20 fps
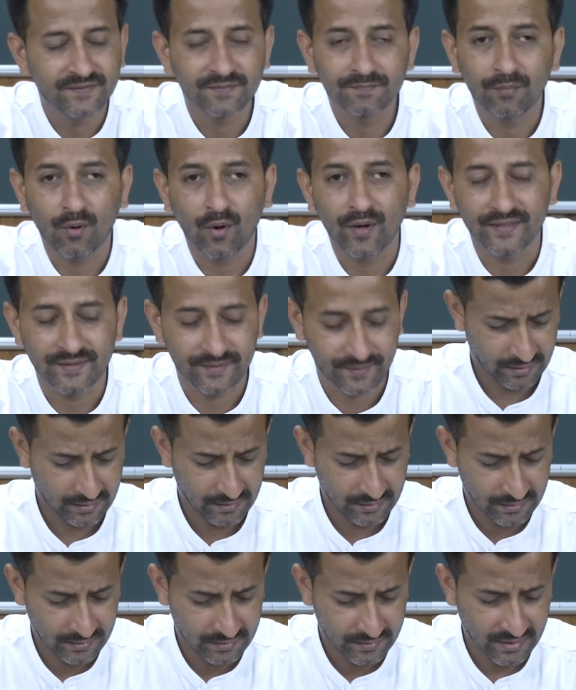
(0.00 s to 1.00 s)
point
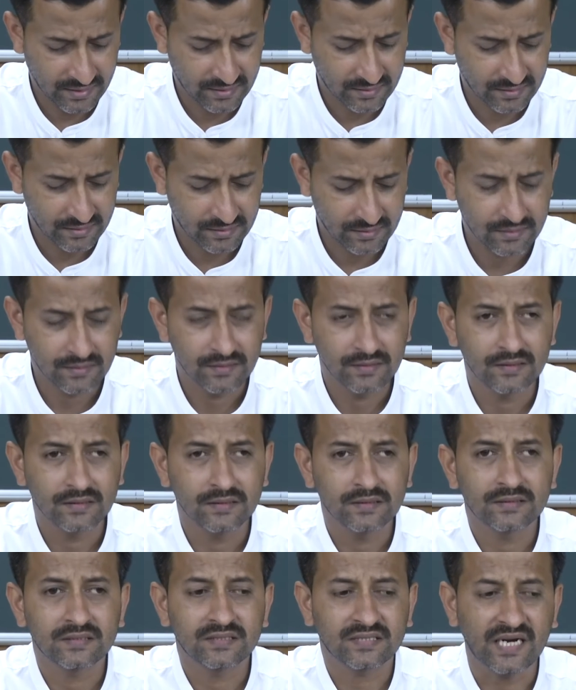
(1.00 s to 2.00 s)
that
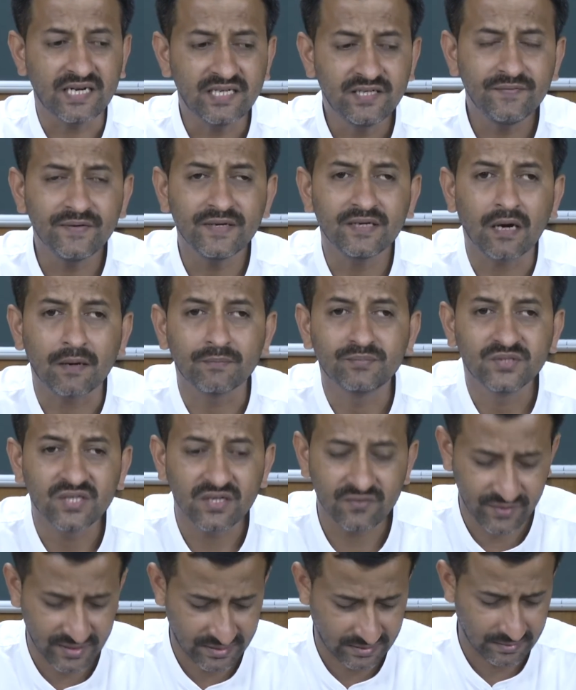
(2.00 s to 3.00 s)
scientific
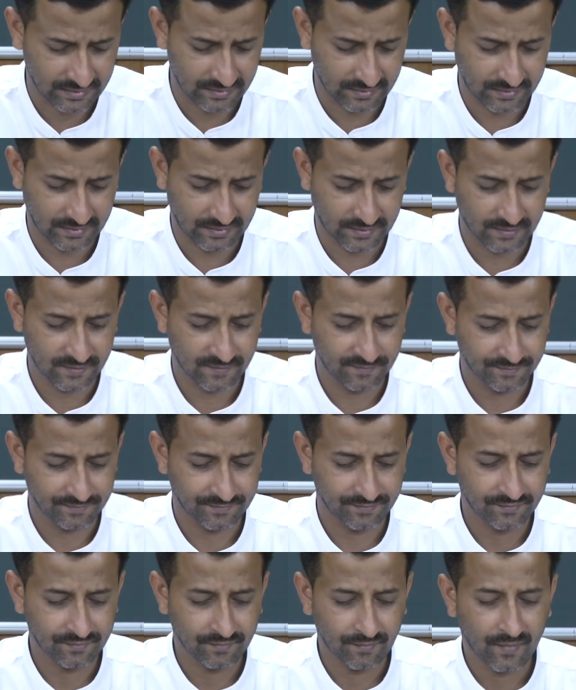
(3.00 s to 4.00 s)
observations
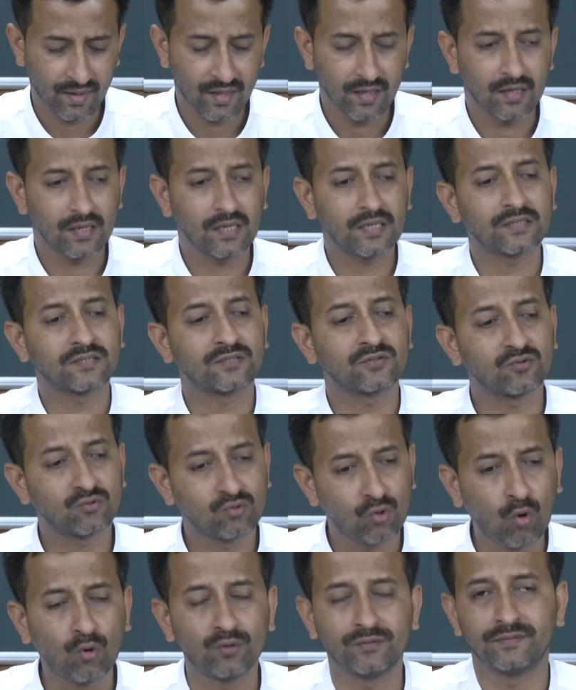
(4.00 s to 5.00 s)
are
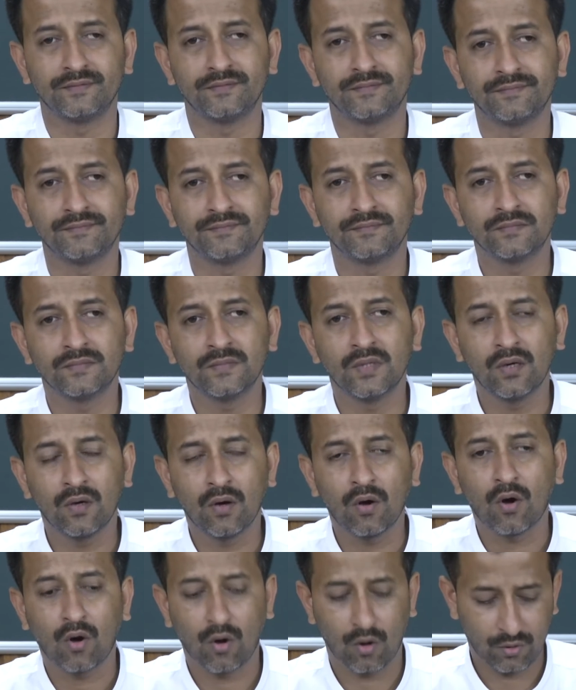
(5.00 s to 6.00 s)
shown
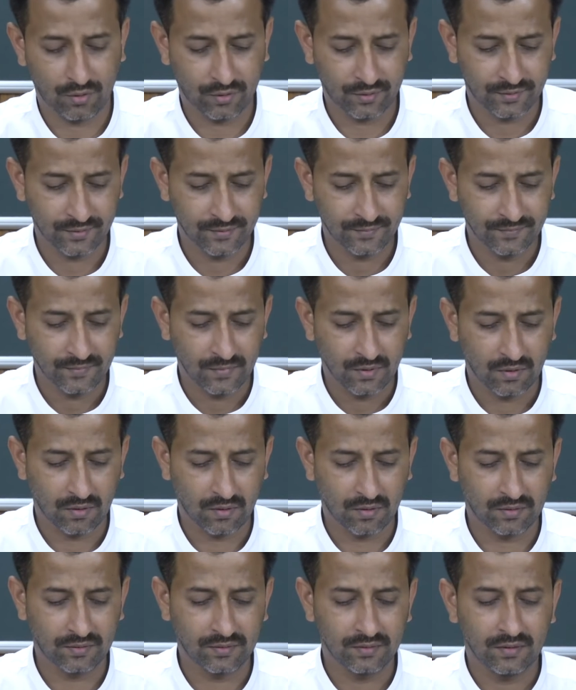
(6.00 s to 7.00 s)
or
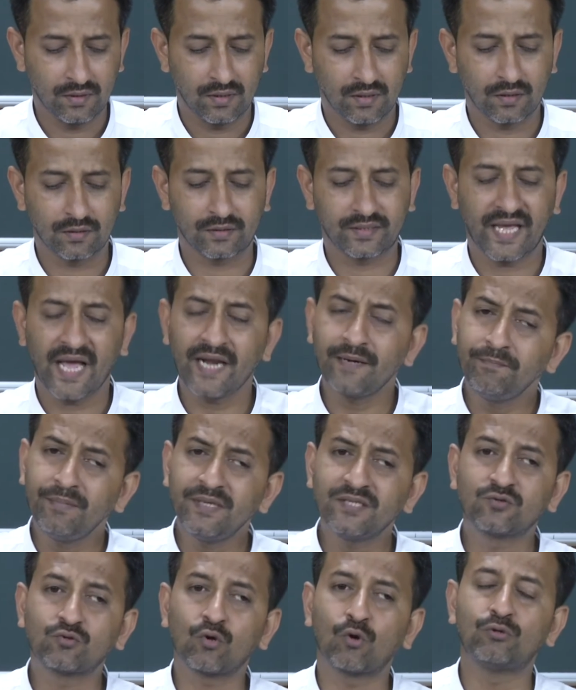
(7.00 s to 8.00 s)
can
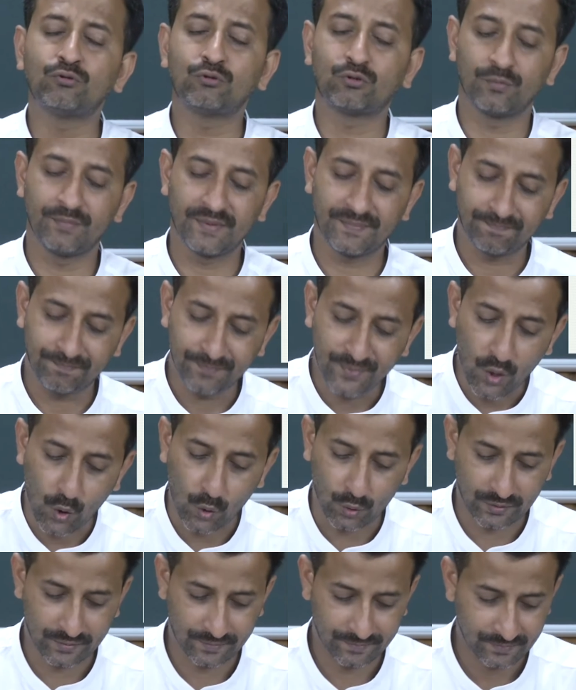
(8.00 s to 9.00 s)
be shown to be
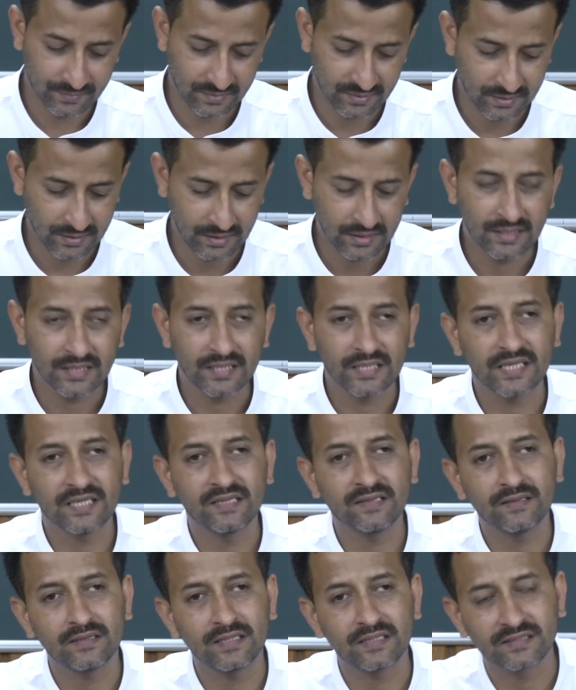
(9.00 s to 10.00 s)
pure
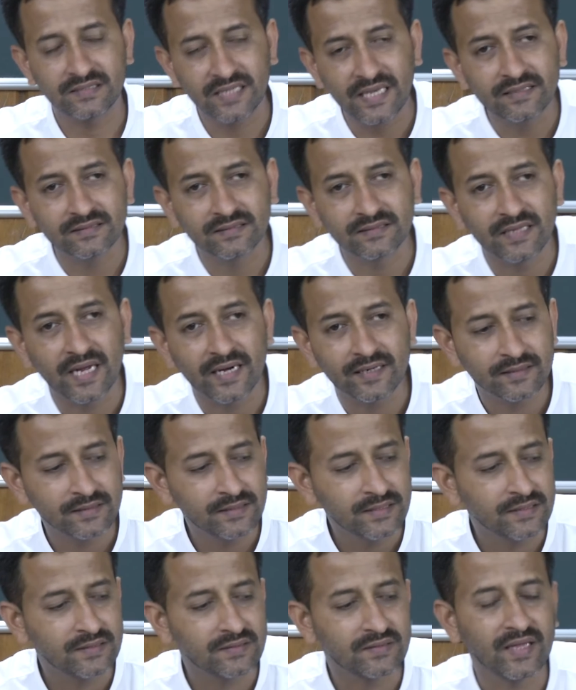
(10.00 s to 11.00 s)
in the sense that
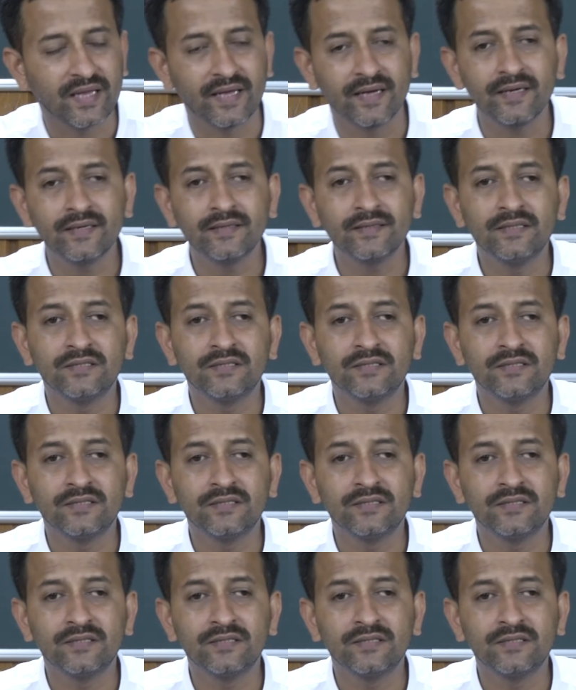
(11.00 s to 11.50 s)
they are